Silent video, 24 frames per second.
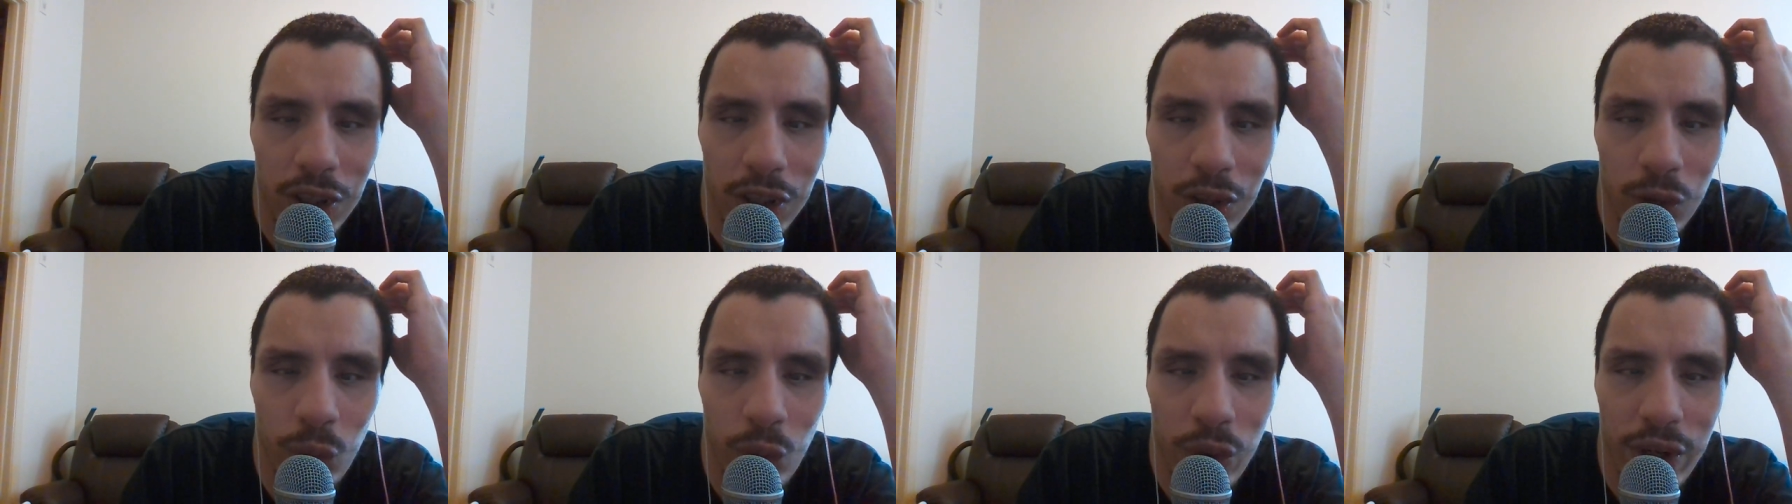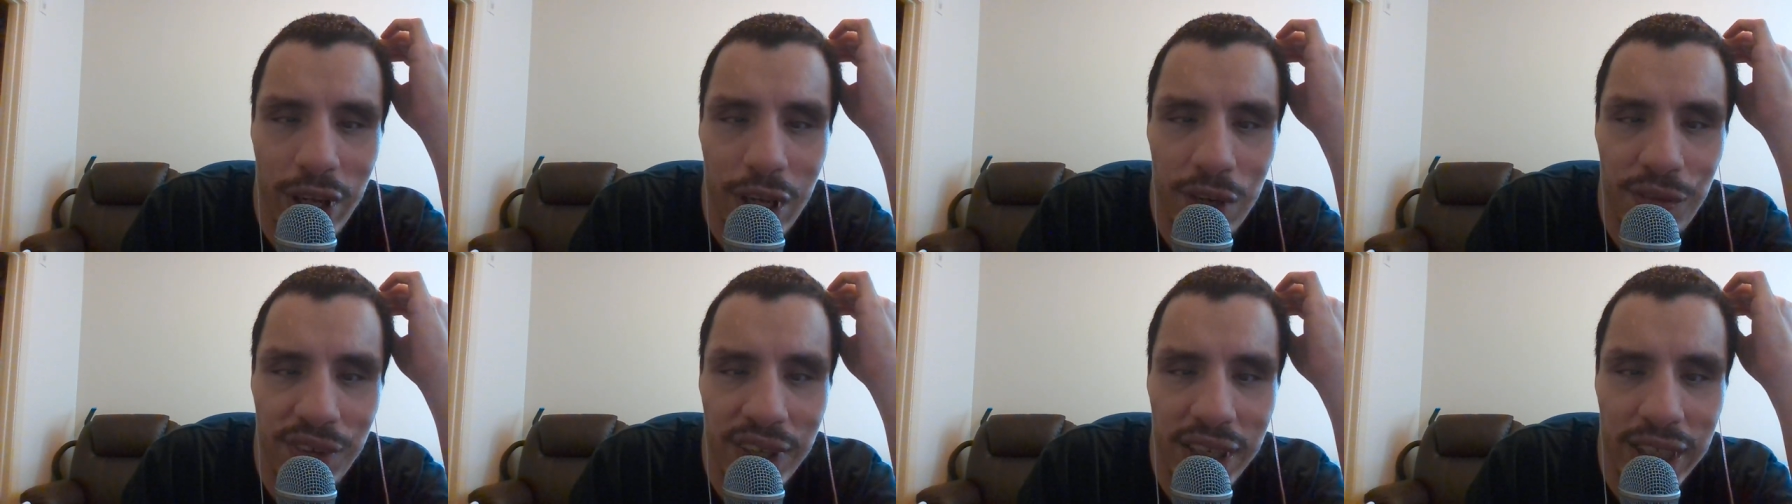when
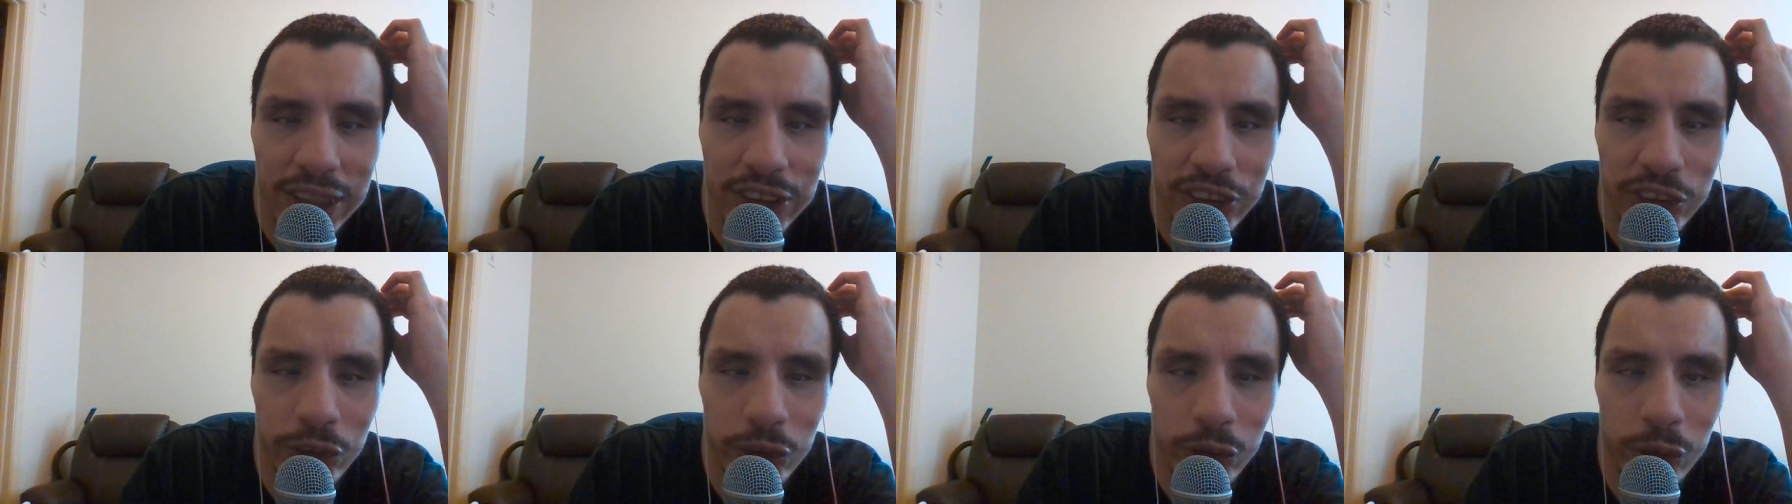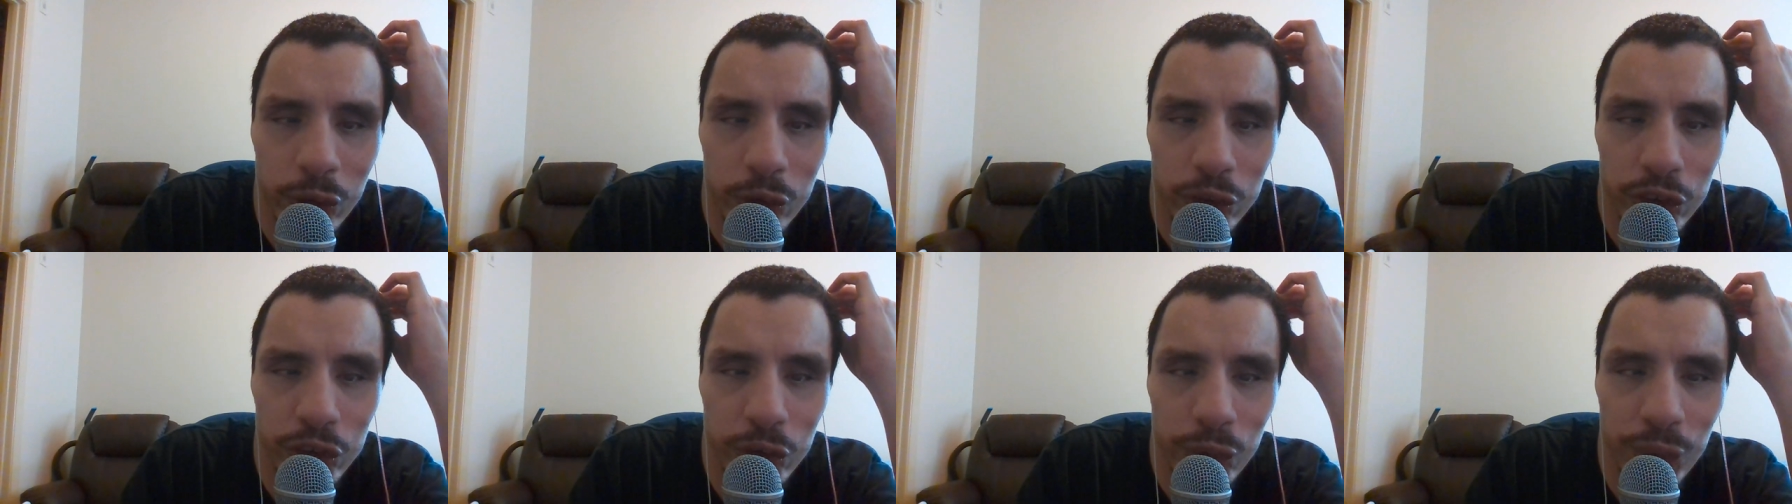I've had
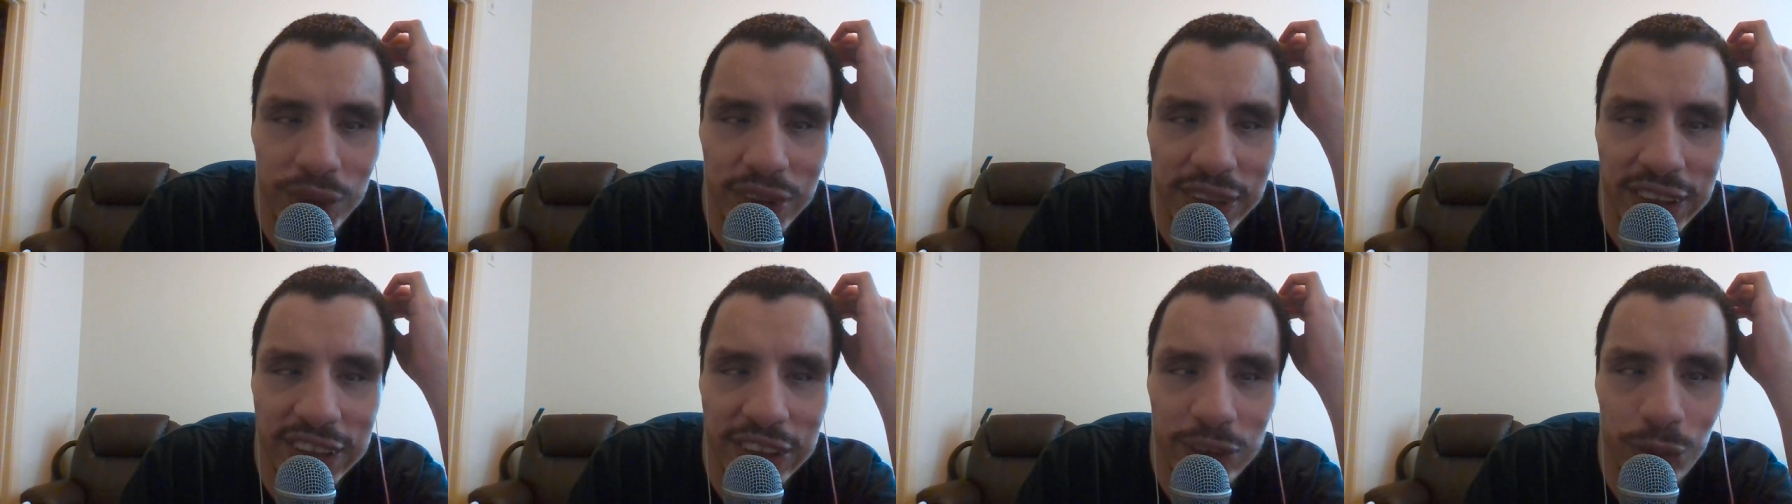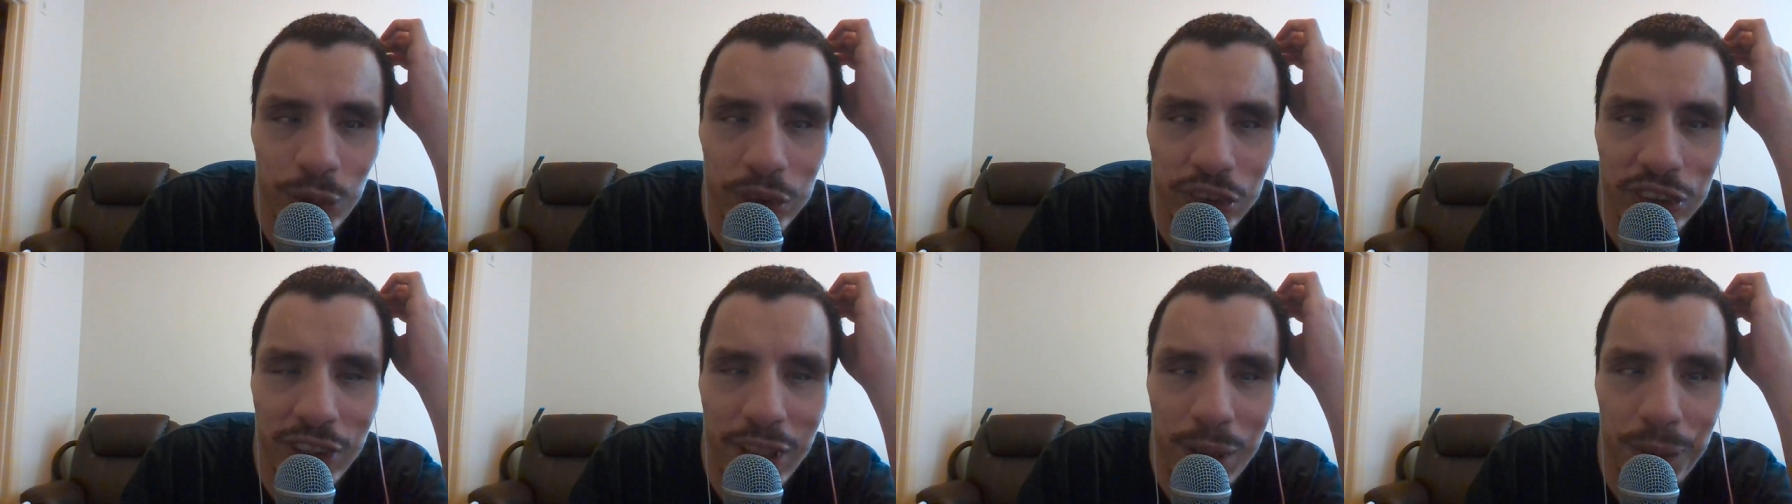surgeries, which